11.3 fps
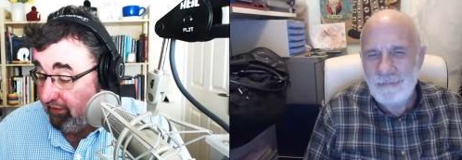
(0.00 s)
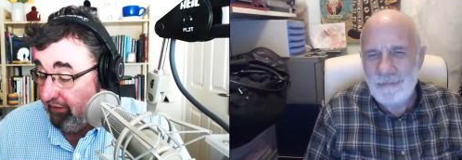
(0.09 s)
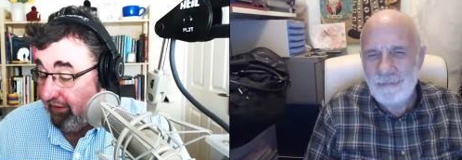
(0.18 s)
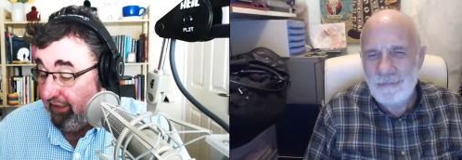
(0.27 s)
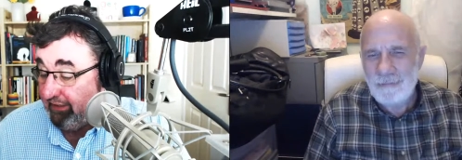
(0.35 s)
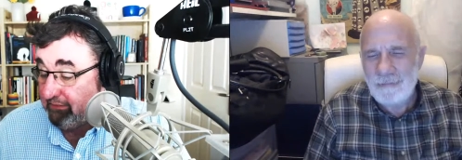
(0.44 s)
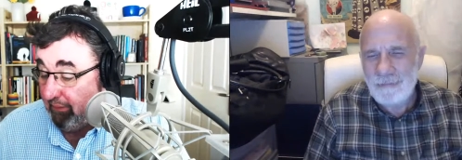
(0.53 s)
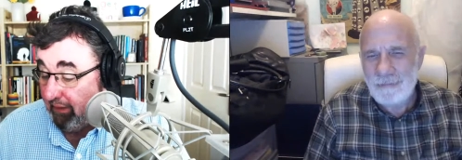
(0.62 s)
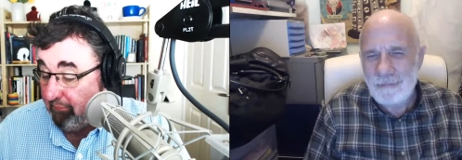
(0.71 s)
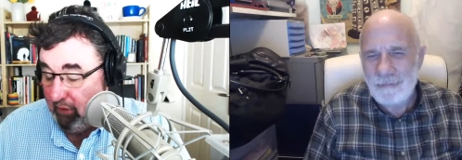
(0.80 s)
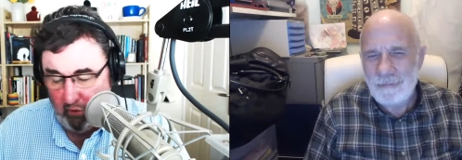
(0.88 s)
Speaker 1: It's by
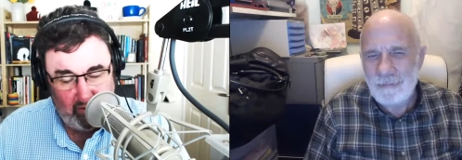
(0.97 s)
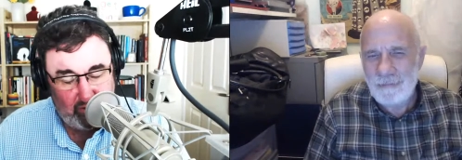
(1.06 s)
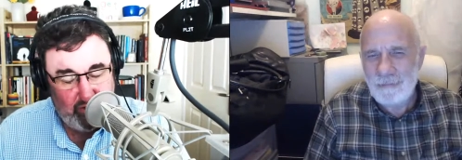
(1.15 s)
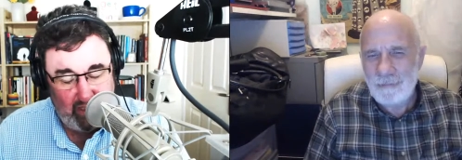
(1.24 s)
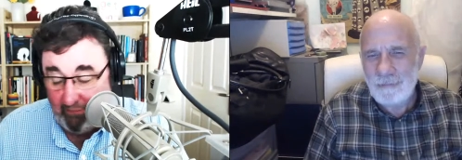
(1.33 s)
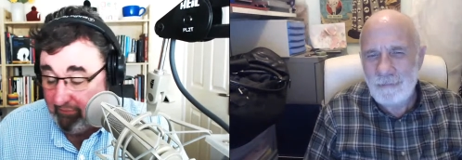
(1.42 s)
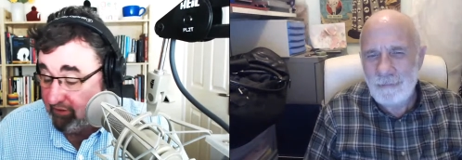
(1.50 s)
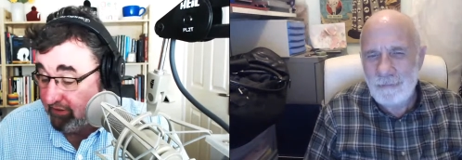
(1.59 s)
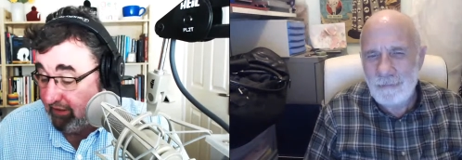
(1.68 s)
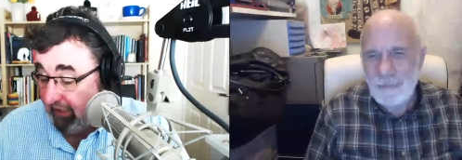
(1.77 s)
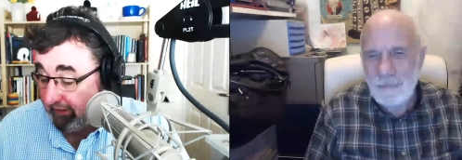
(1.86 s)
Muriel
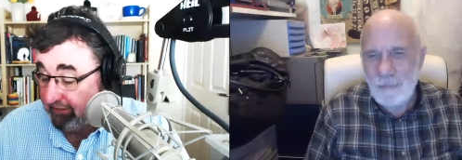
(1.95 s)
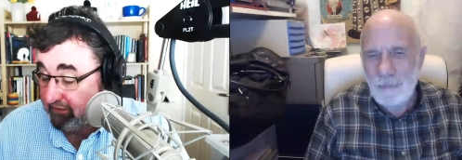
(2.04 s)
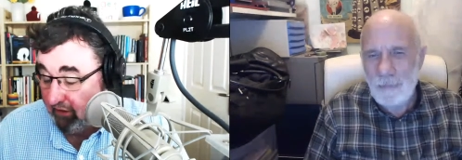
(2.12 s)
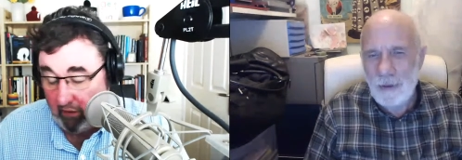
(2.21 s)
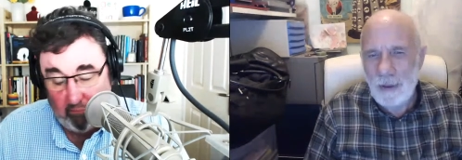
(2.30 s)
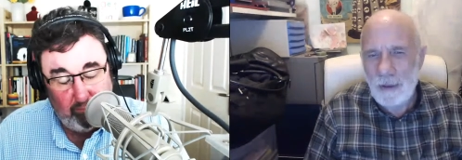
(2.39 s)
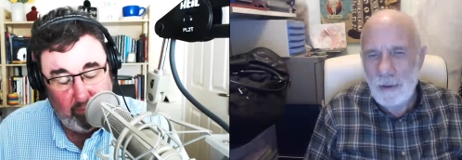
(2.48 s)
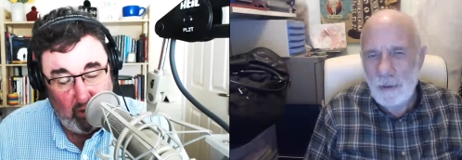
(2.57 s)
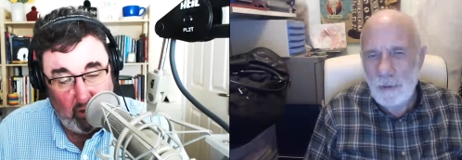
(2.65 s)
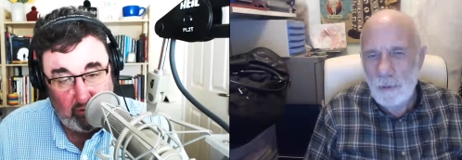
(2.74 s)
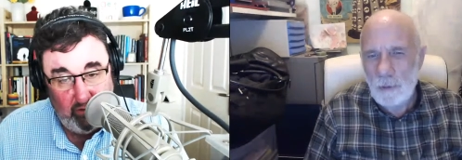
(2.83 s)
James, and it's called
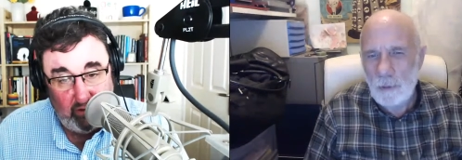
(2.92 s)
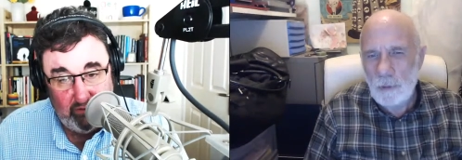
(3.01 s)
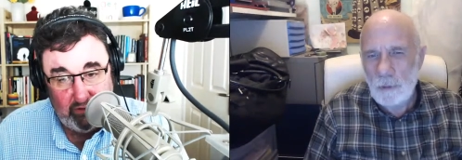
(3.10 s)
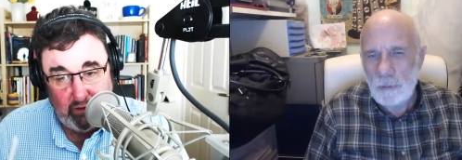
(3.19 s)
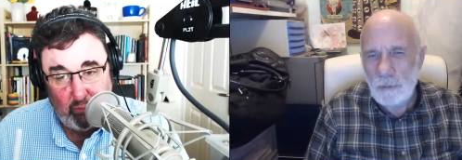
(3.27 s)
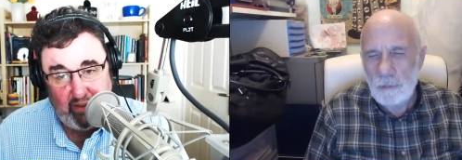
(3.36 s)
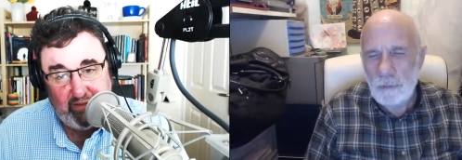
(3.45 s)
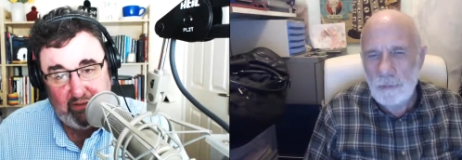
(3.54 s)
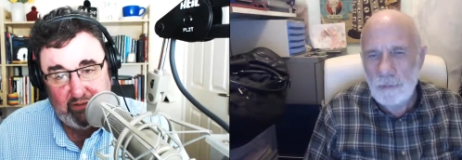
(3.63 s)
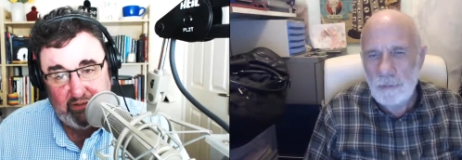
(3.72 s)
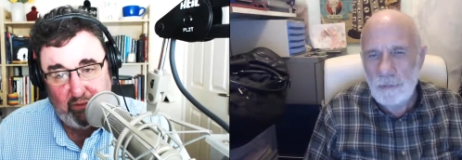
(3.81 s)
Born to
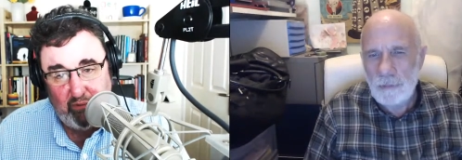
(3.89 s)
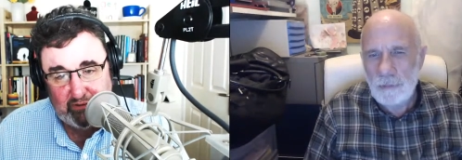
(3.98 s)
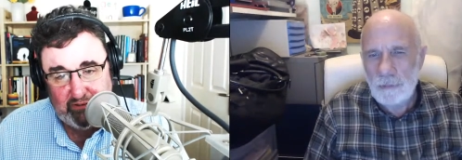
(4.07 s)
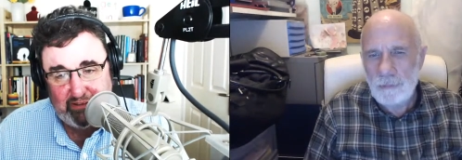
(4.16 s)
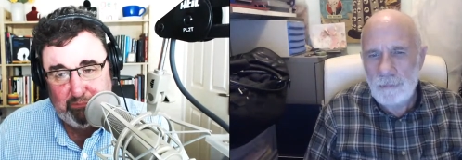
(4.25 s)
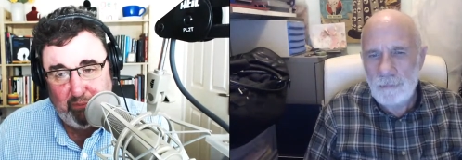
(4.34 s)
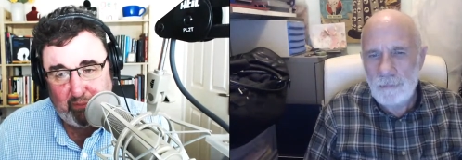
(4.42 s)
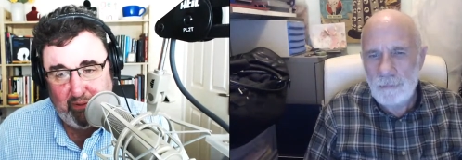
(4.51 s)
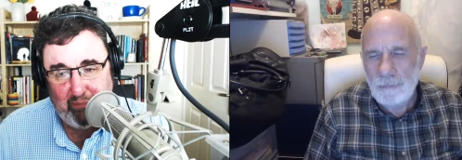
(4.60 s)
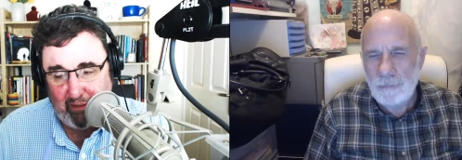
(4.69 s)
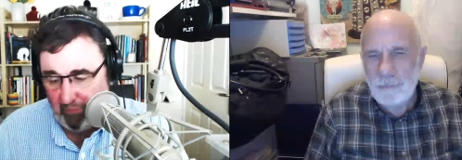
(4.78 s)
Win. So, what's this book
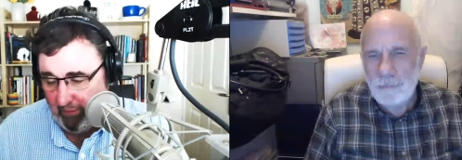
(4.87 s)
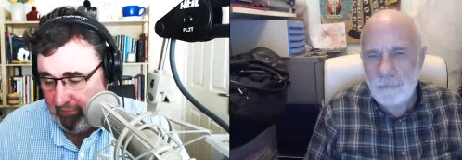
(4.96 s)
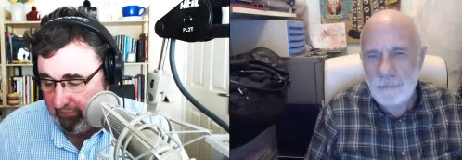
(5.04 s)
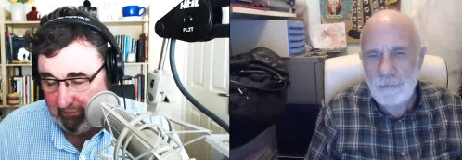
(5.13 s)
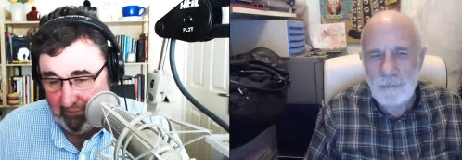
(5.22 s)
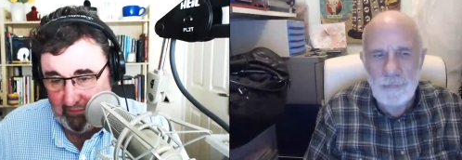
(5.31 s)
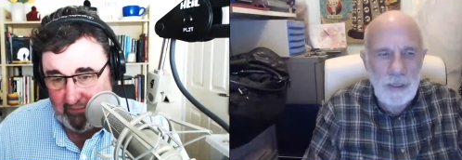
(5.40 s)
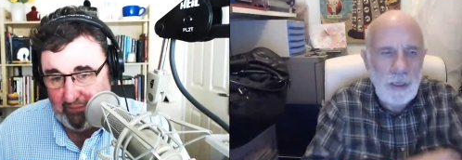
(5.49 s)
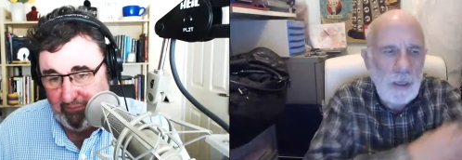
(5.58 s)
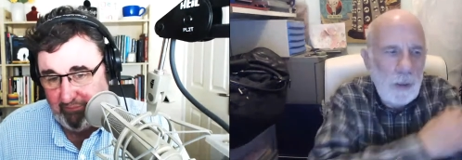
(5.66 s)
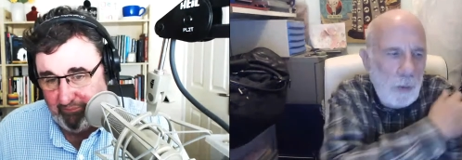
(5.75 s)
about, Bob?
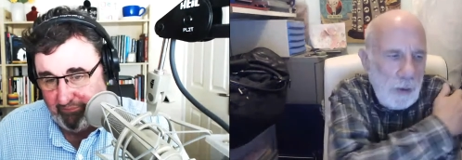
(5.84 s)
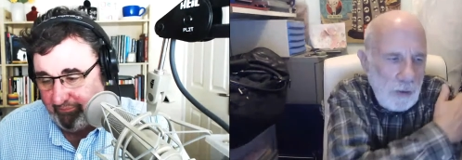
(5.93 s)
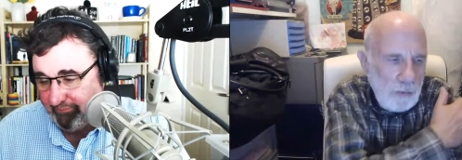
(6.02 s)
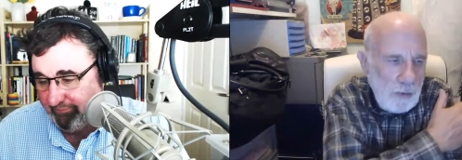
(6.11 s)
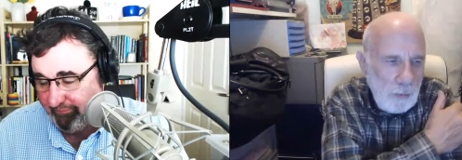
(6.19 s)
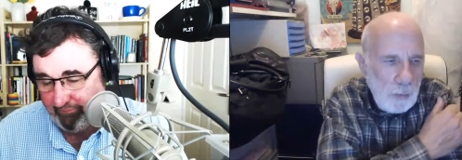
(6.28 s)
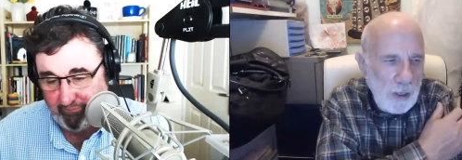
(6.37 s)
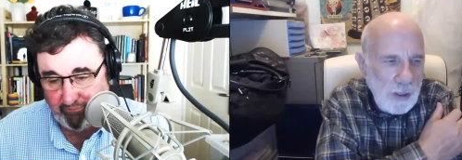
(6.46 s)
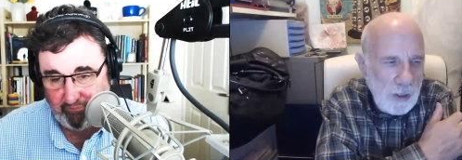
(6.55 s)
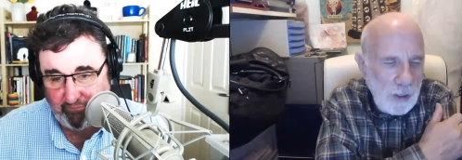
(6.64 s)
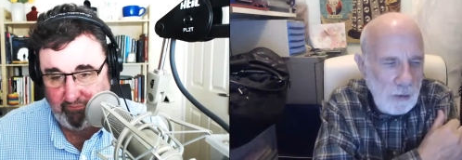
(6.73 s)
Speaker 2: Well, it's written by
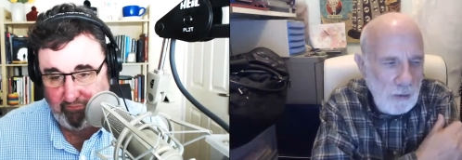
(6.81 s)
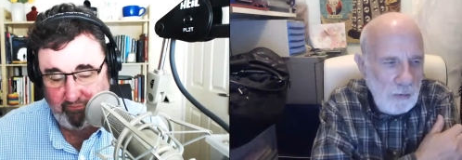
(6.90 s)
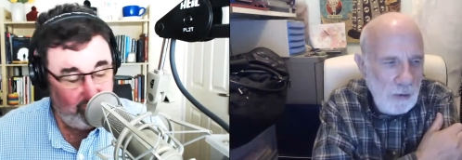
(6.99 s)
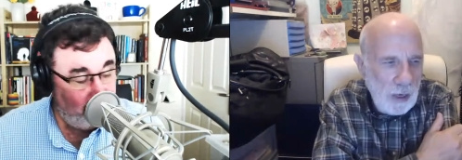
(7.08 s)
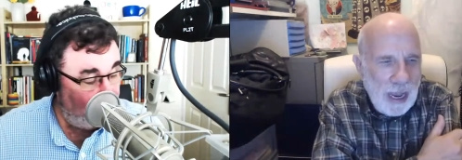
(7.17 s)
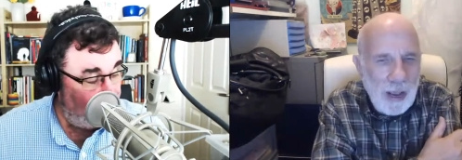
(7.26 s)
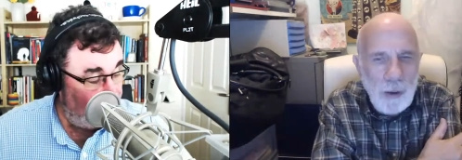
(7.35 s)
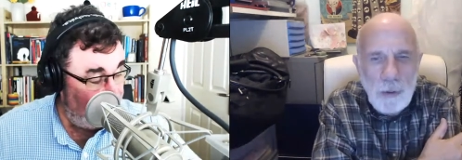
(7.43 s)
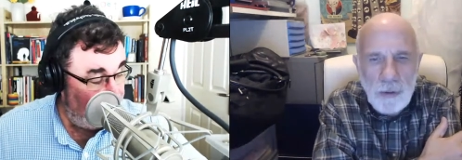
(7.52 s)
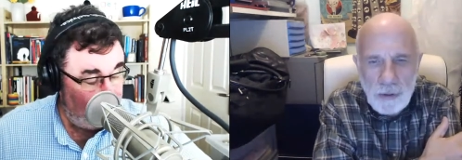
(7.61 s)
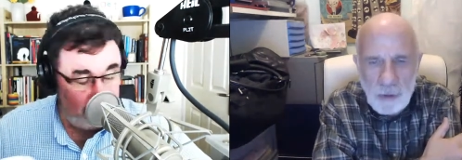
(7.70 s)
two
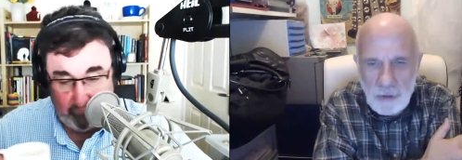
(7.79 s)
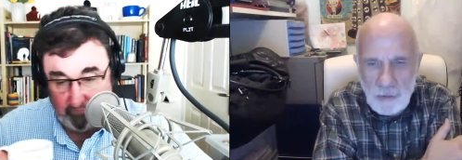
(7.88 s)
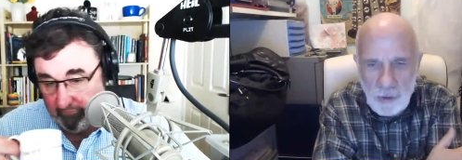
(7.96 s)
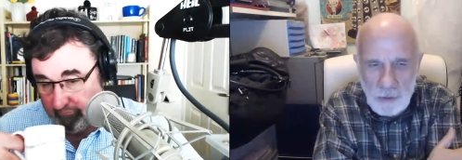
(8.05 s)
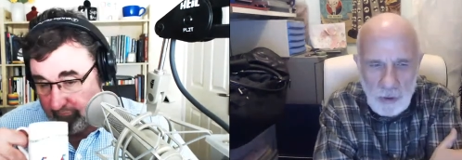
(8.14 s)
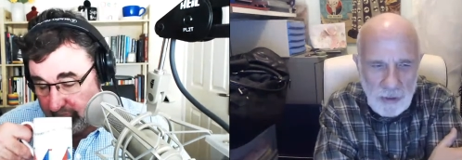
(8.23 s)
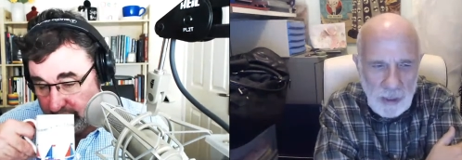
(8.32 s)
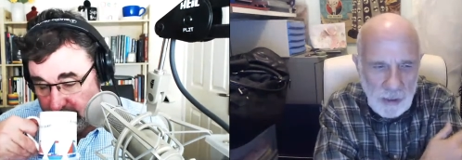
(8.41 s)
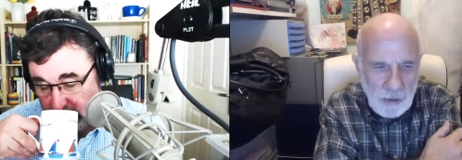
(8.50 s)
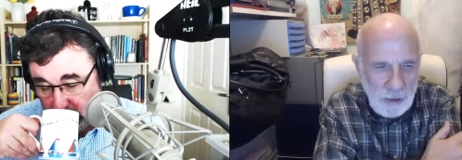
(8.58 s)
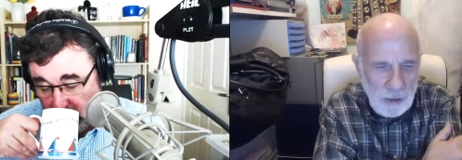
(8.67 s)
elders of the
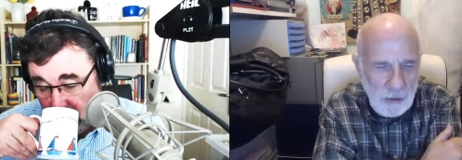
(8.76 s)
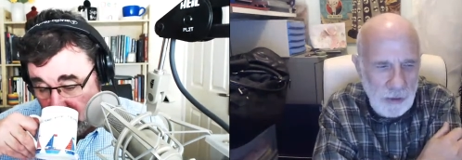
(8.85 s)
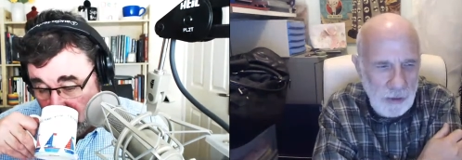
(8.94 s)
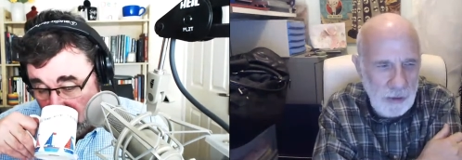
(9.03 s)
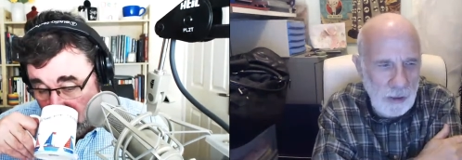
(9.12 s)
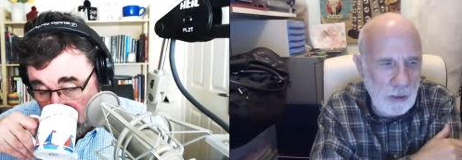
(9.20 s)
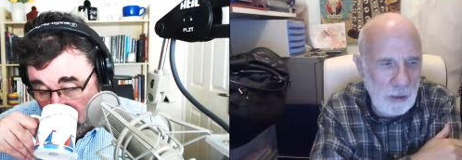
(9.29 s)
transaction analysis